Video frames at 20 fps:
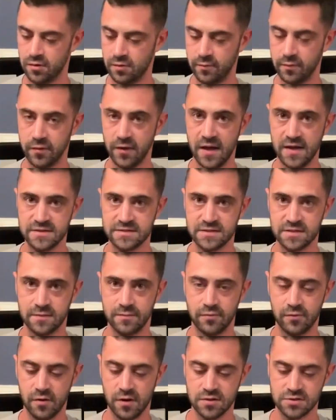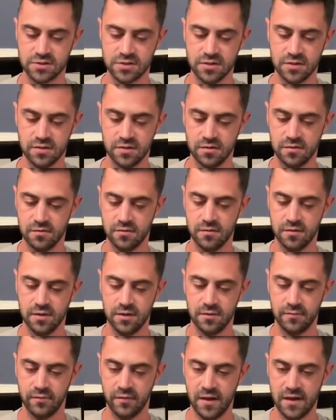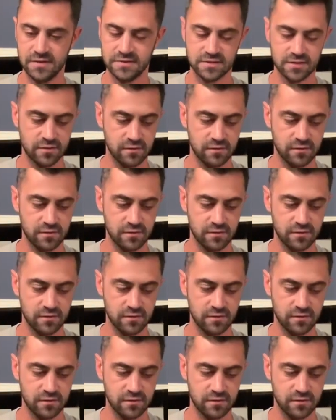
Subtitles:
plastic brush here, plastic